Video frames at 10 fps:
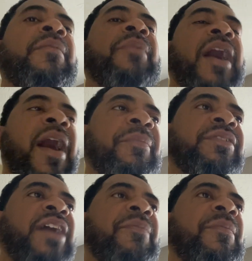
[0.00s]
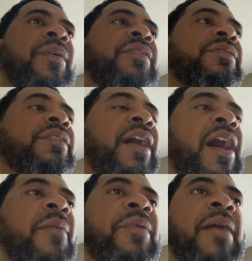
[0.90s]
But I'm the type of person,
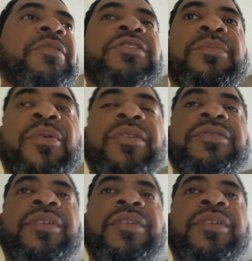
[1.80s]
I'll probably support